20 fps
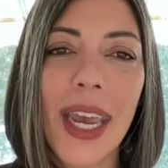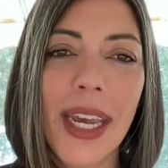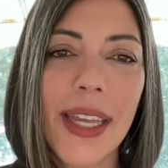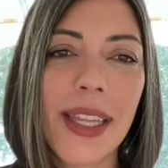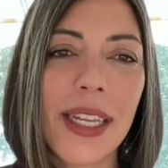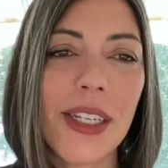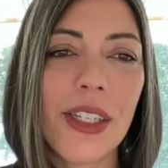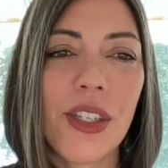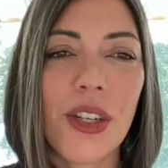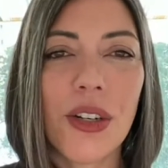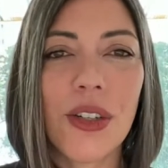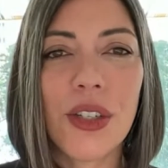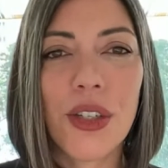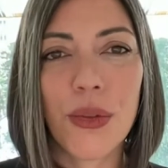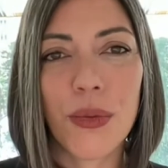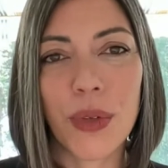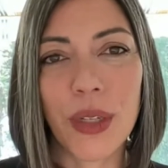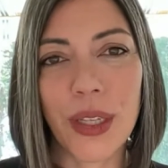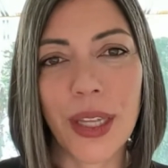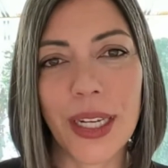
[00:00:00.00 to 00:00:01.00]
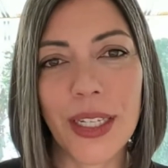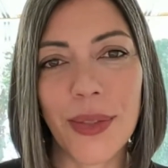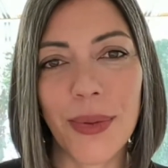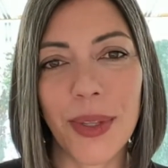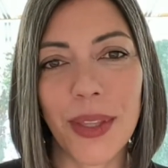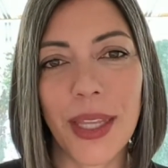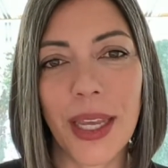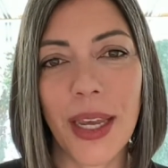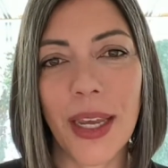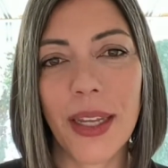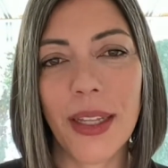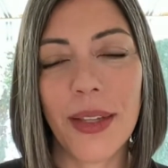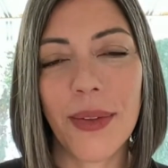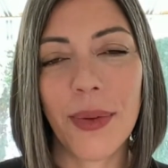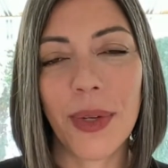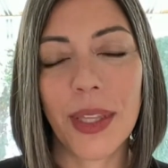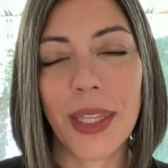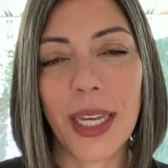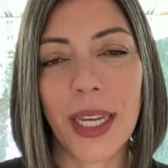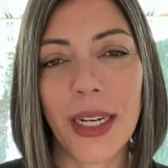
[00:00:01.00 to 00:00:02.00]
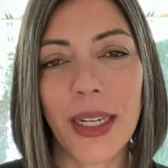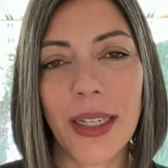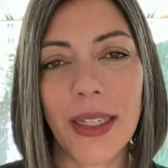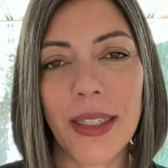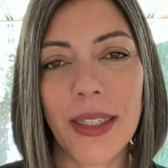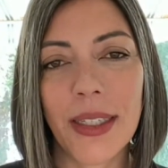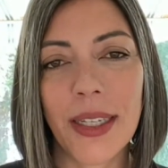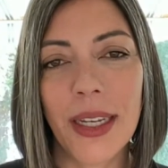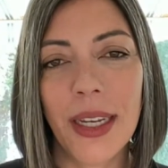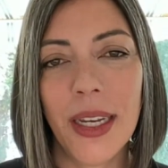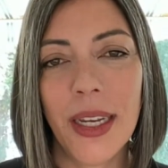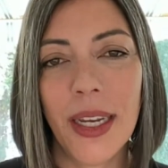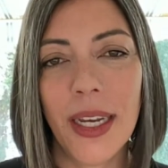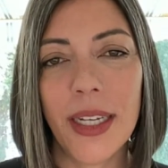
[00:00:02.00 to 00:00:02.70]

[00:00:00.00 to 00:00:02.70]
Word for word: And they start to realize what that is.